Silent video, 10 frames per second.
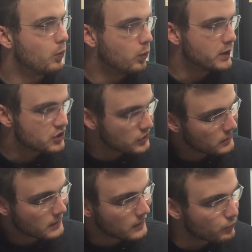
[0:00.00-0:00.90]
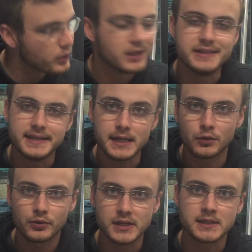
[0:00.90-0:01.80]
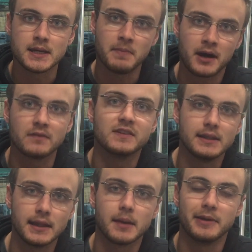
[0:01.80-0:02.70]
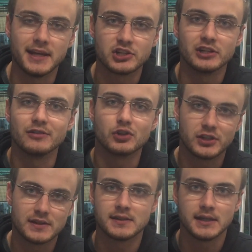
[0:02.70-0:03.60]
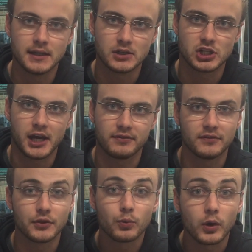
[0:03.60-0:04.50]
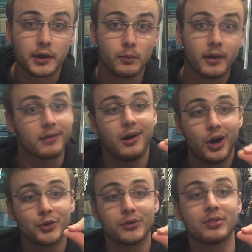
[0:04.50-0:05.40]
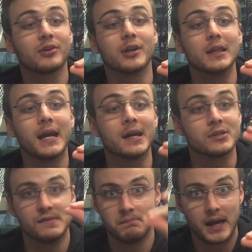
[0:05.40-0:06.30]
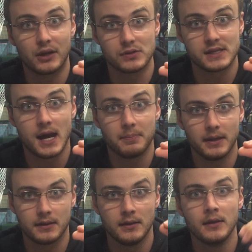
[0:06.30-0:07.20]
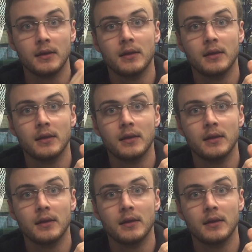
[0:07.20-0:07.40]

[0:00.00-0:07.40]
which can really decrease the amount of delamination you see in a shaft. If you're working with 130 layers of microscopic